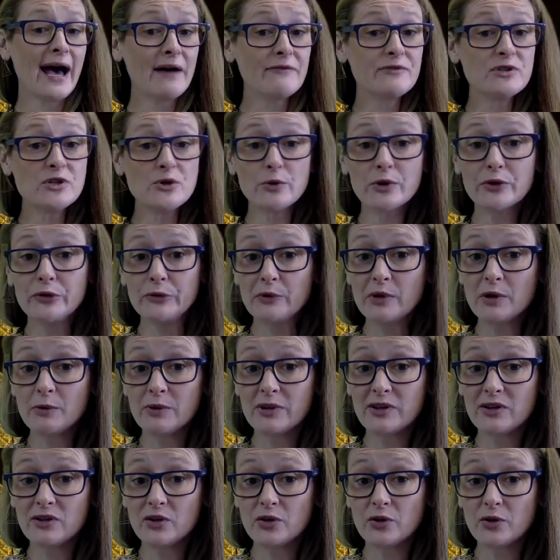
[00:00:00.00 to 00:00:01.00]
2 or 3 with
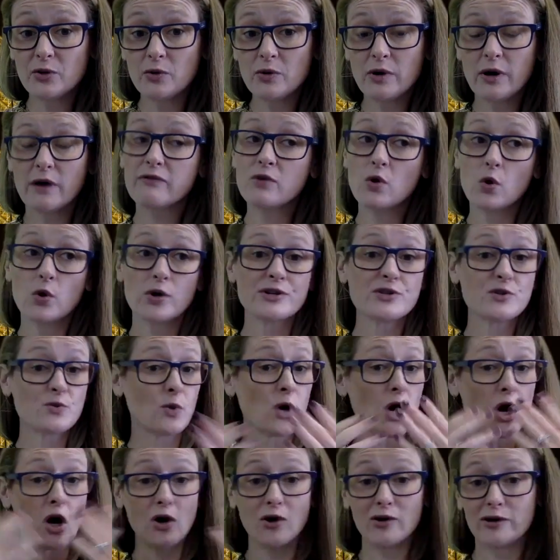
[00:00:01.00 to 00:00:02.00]
you. Of course, we're
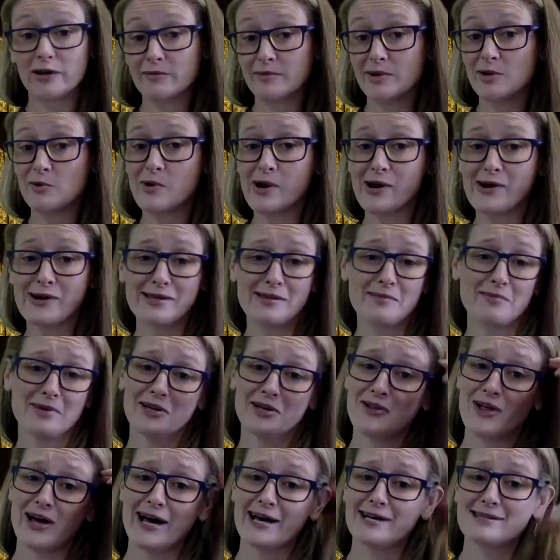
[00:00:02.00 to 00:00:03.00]
all gonna be wearing them in
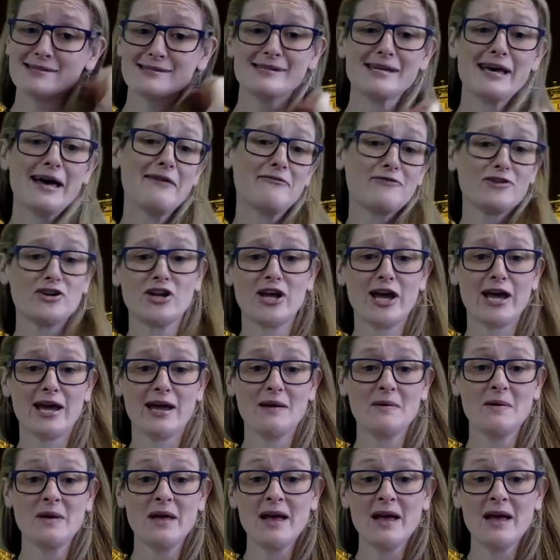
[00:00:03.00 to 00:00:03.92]
class every day.